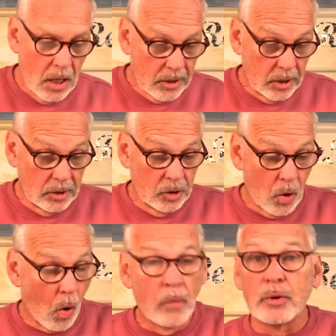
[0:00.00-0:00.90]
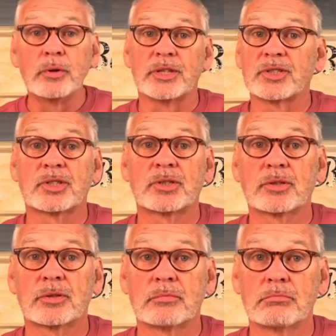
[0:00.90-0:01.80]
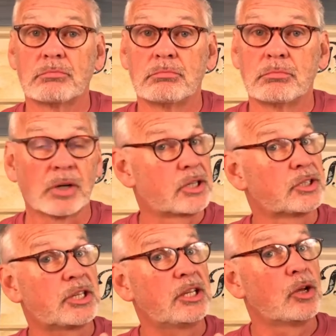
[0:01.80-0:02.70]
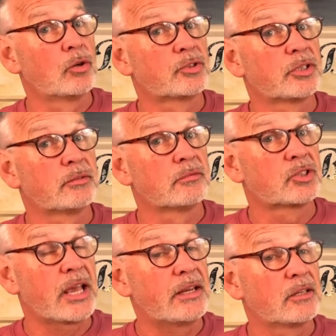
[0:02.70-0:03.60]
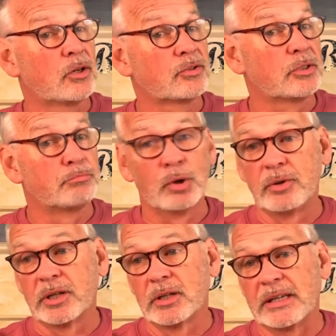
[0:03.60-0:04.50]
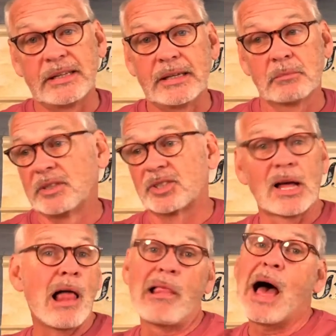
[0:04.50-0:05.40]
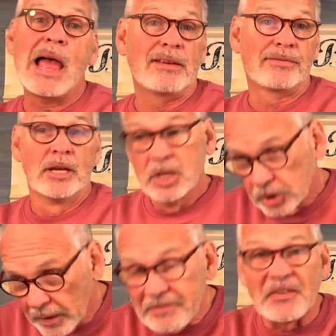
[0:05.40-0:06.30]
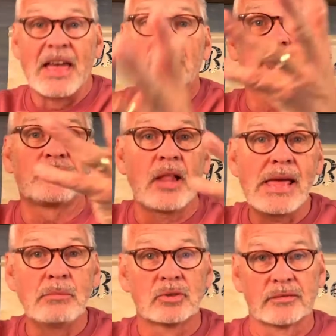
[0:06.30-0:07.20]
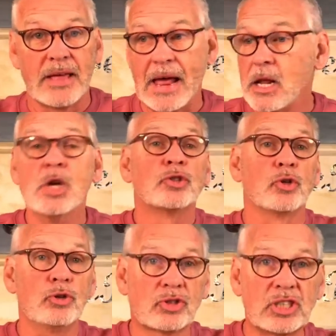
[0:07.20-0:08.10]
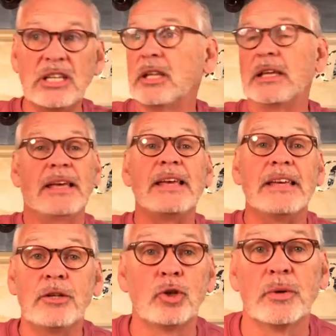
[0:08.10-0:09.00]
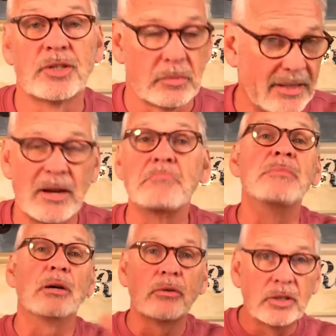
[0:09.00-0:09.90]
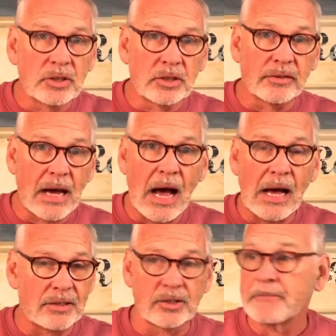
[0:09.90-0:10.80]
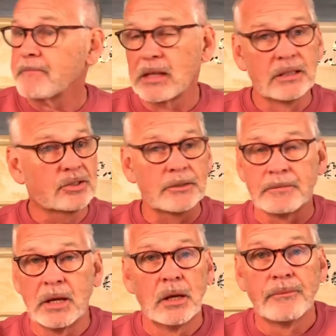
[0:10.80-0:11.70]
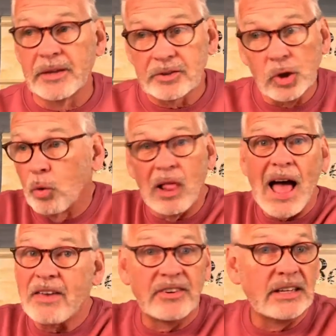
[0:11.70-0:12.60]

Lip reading: nor Buddhists, because he knows that Satan knows that Buddha in him is not life. So he fans the flames of that. So you see Hinduism, and there are millions of gods. Listen, there's no life